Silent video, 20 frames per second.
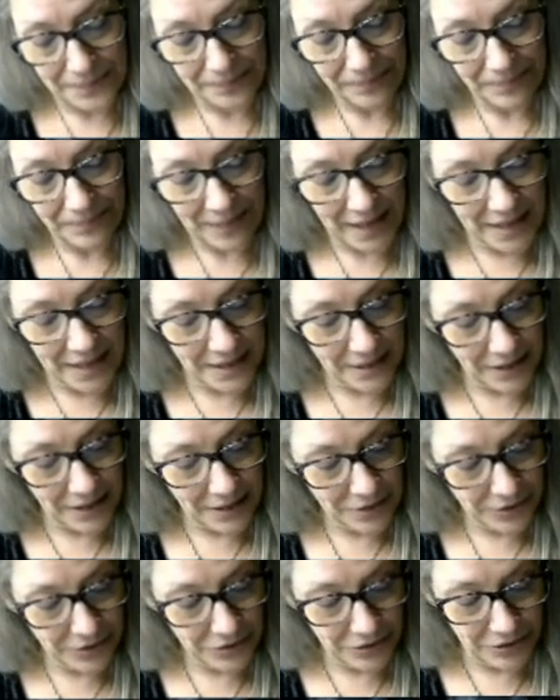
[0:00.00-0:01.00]
And
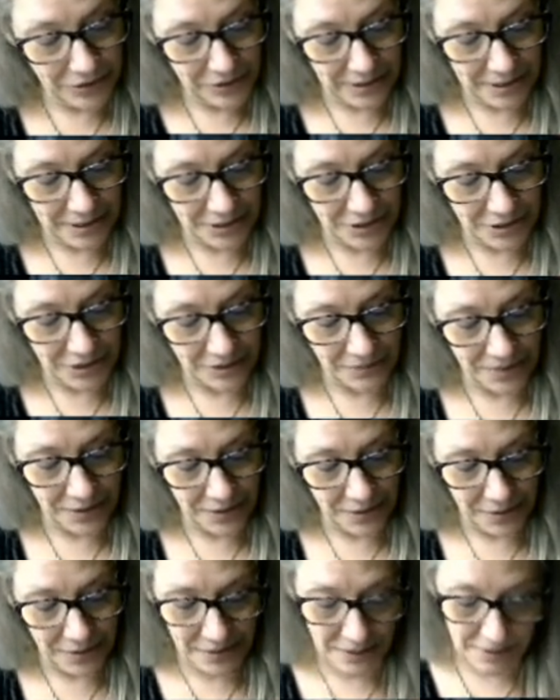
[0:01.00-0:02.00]
under each of
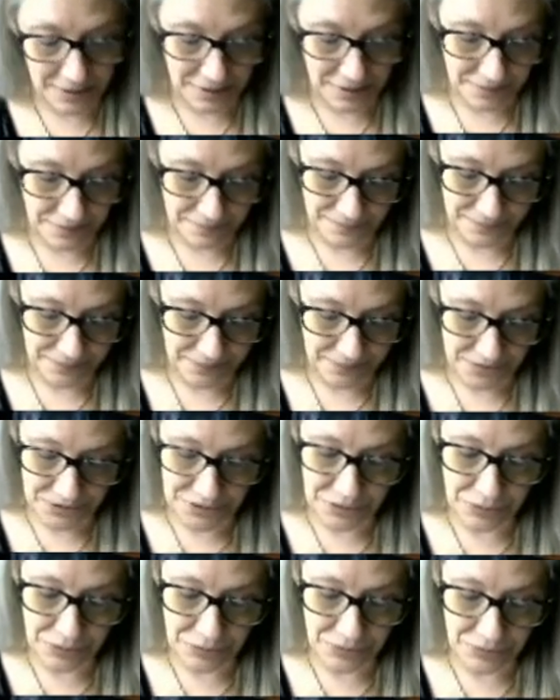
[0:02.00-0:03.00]
the um,
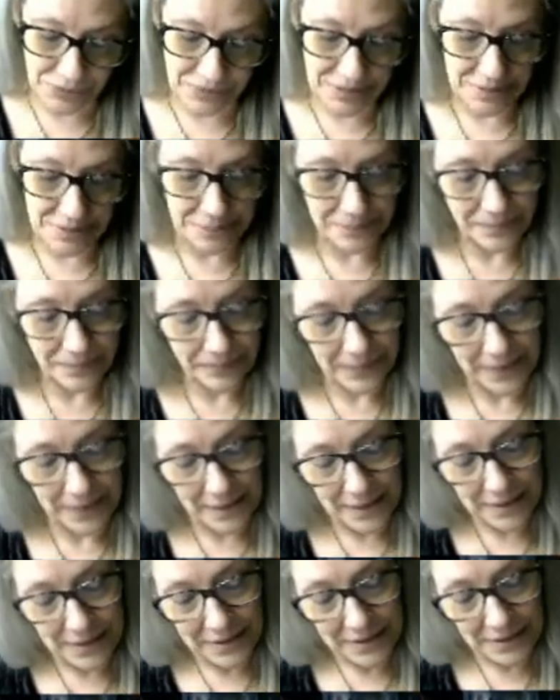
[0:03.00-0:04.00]
suits,
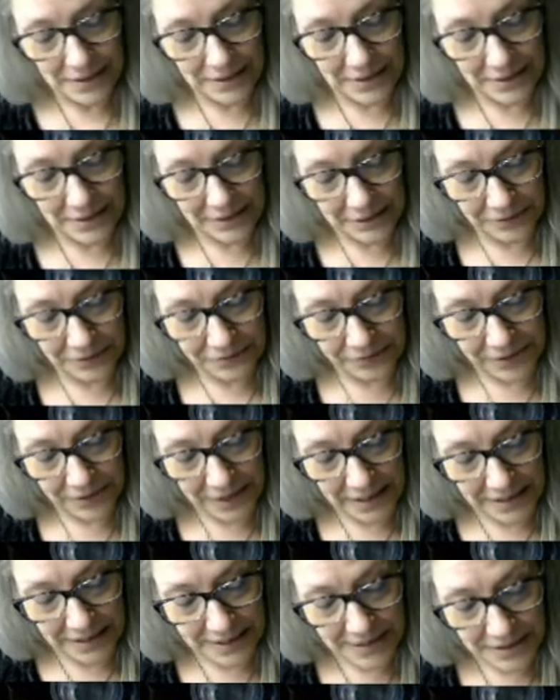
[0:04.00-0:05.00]
there's a little
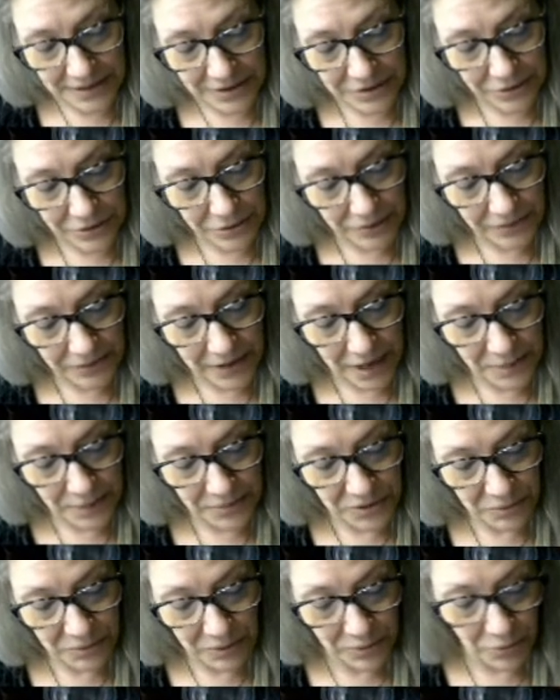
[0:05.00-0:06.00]
phrase the suit of
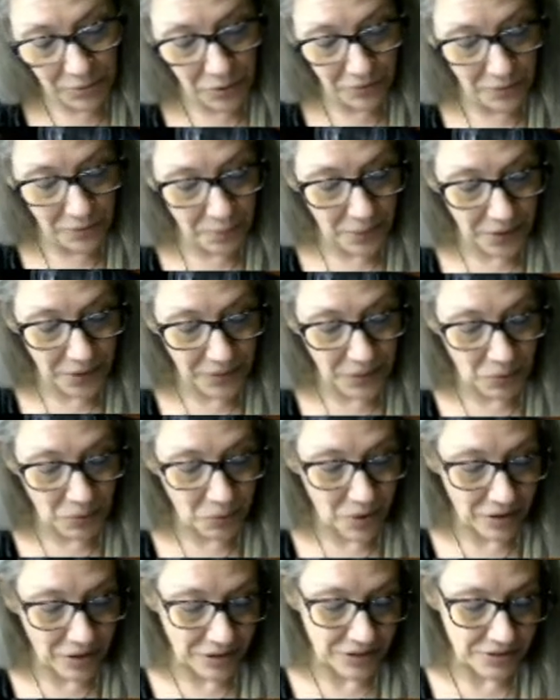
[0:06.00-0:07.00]
cups we move upon the
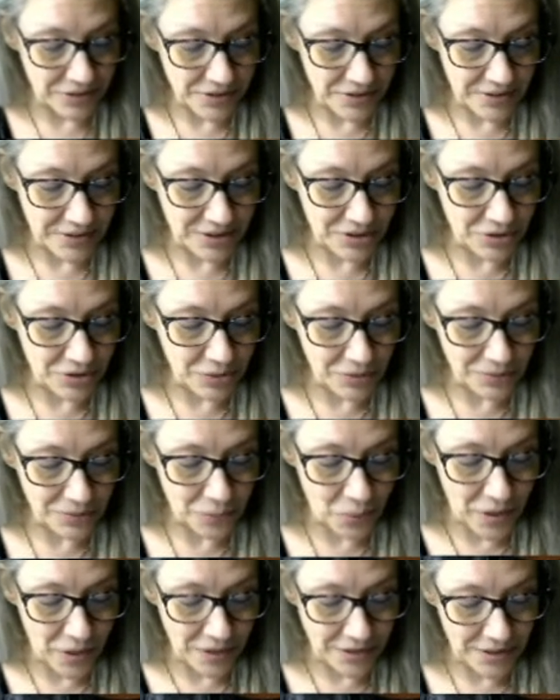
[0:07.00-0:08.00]
waters, the suit of
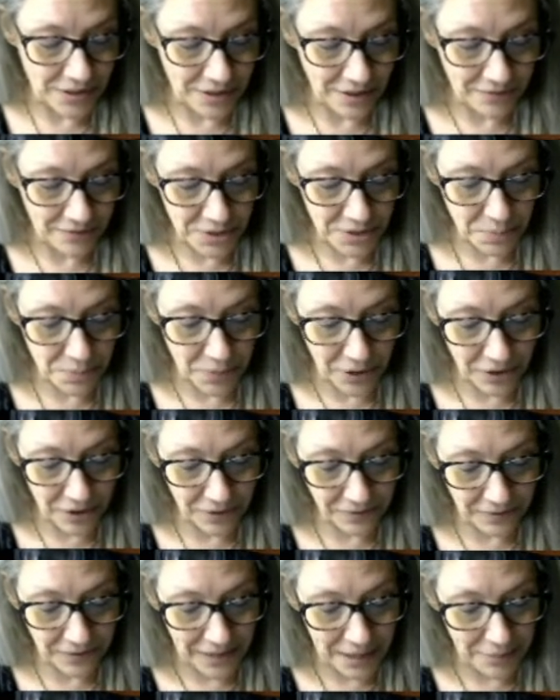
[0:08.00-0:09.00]
wands of spark,
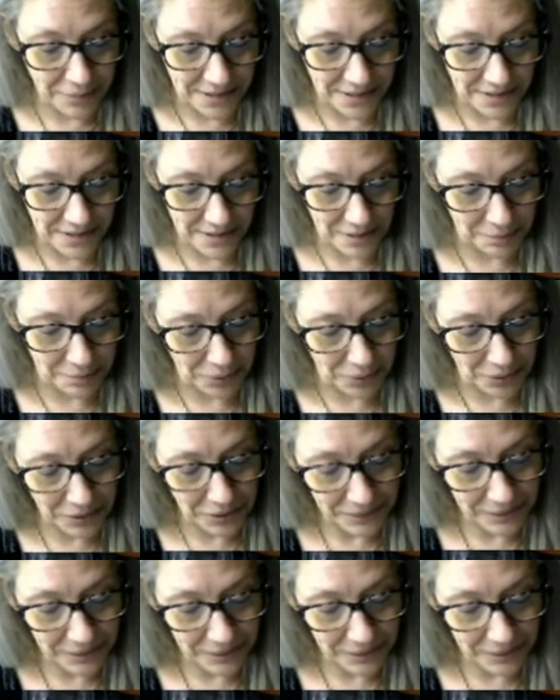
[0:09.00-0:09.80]
flame, and ember,